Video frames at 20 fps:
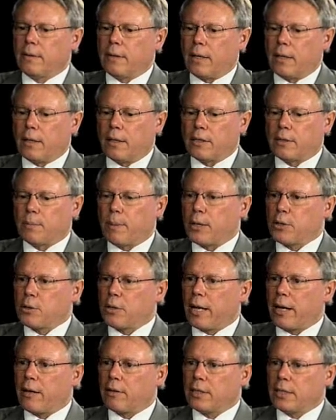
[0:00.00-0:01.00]
in the
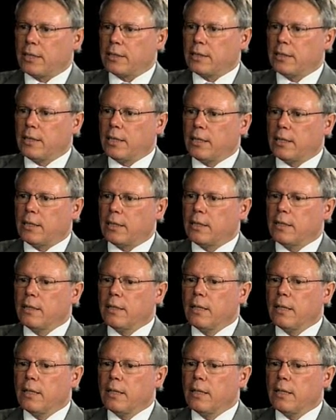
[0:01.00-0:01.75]
specialities needed.